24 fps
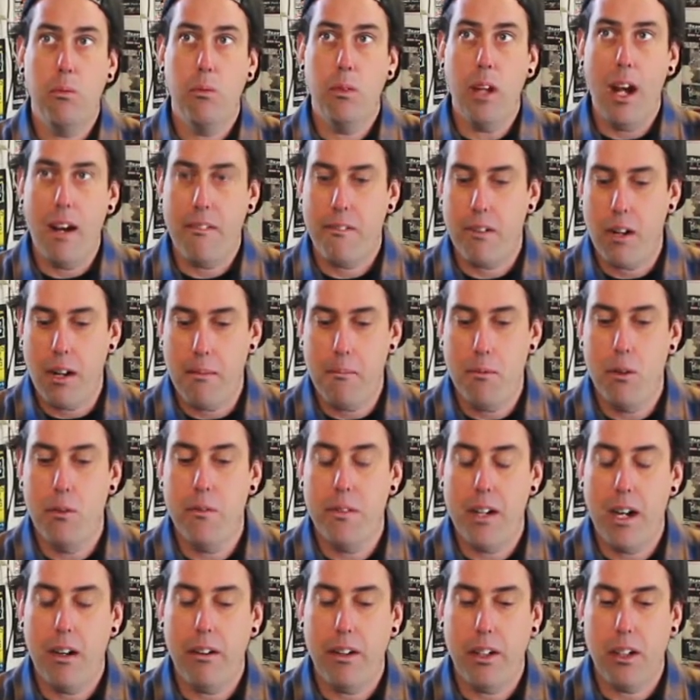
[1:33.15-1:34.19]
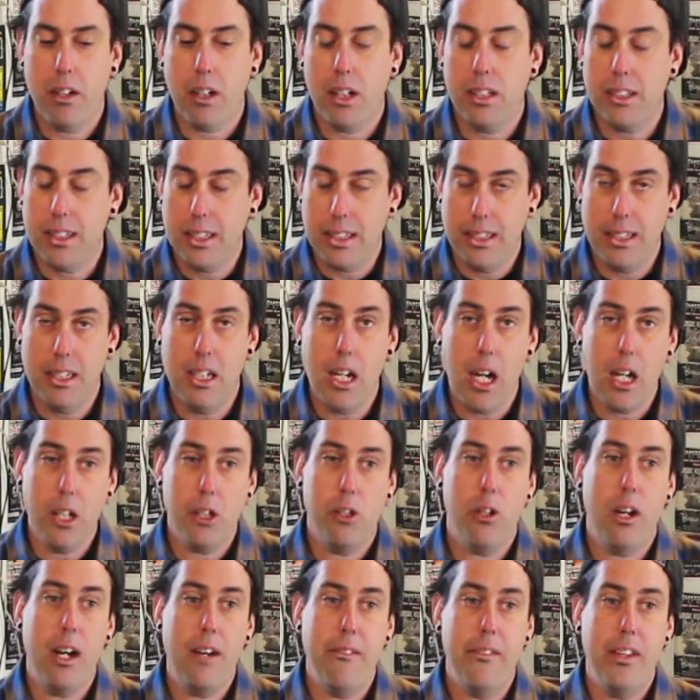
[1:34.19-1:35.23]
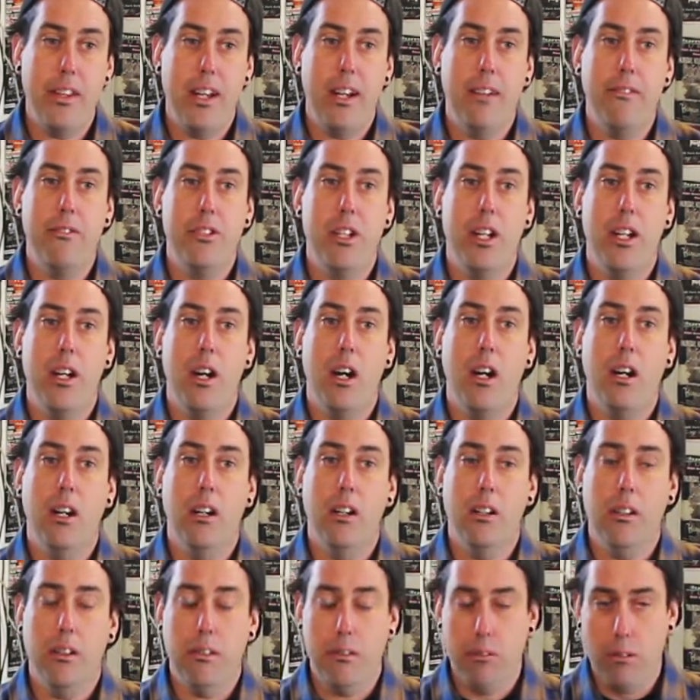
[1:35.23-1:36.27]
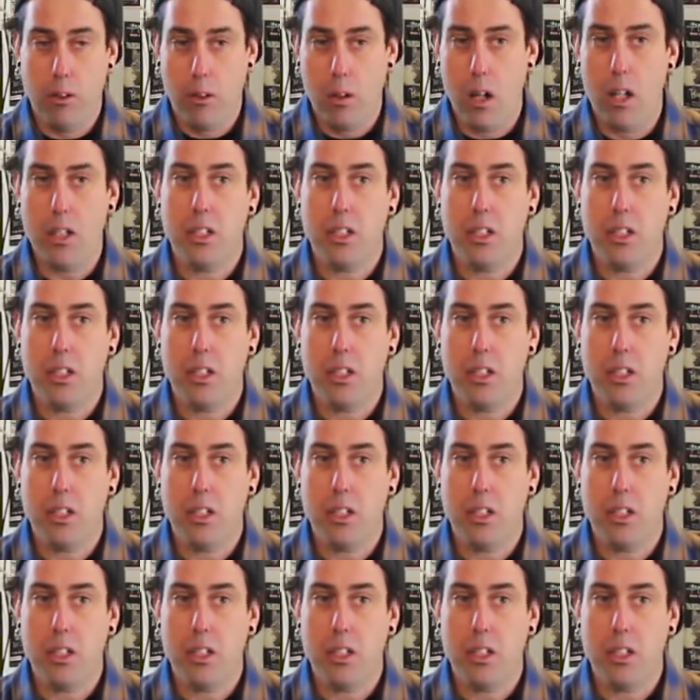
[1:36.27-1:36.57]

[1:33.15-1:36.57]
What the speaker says: after I moved out here, because I did not drive the FJ across